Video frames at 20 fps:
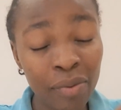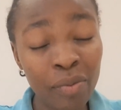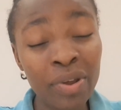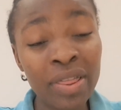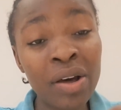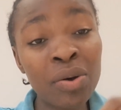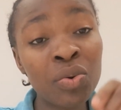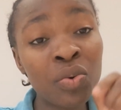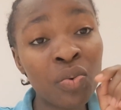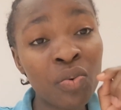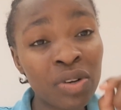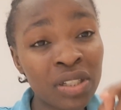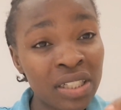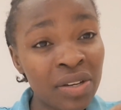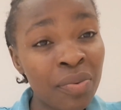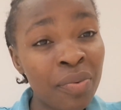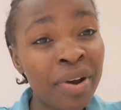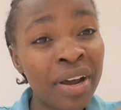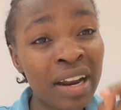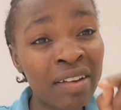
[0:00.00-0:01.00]
without
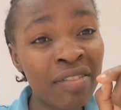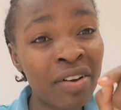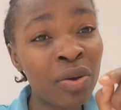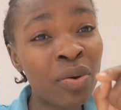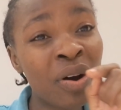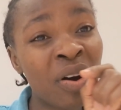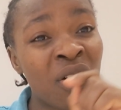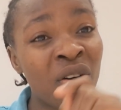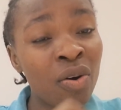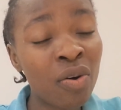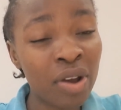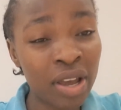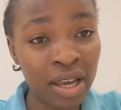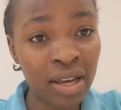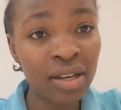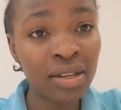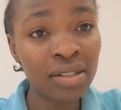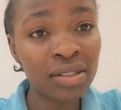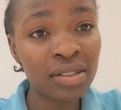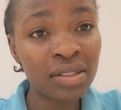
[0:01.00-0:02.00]
watching wherever you're going,